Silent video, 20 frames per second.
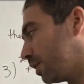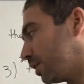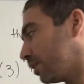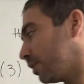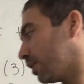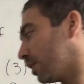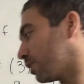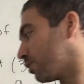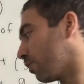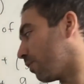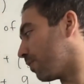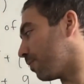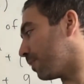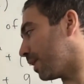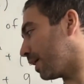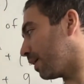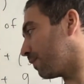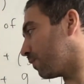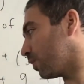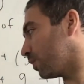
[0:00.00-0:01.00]
Let's go from
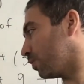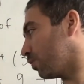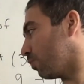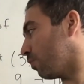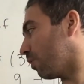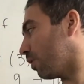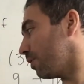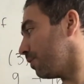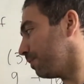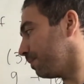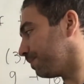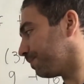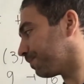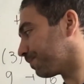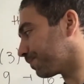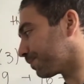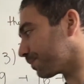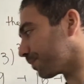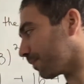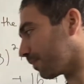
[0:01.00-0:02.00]
-1 to 1.
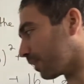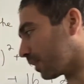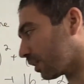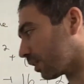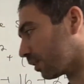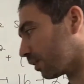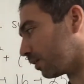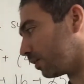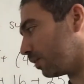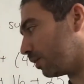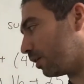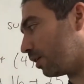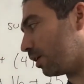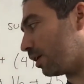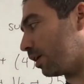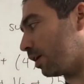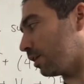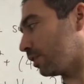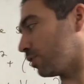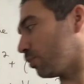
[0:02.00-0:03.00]

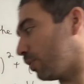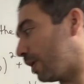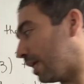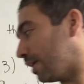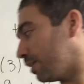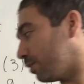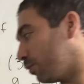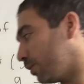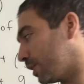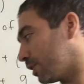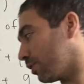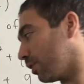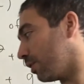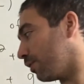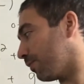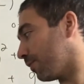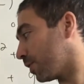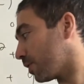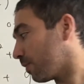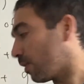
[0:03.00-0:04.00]
So we
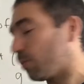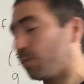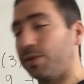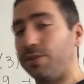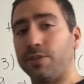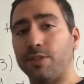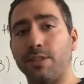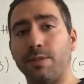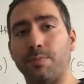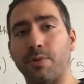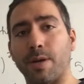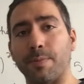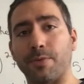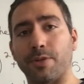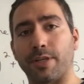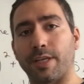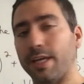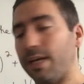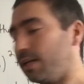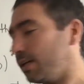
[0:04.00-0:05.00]
start, first of all, we're using the
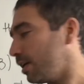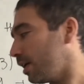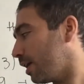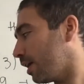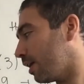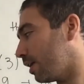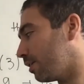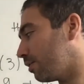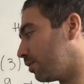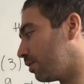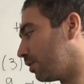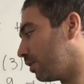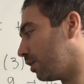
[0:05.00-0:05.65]
parameter k, and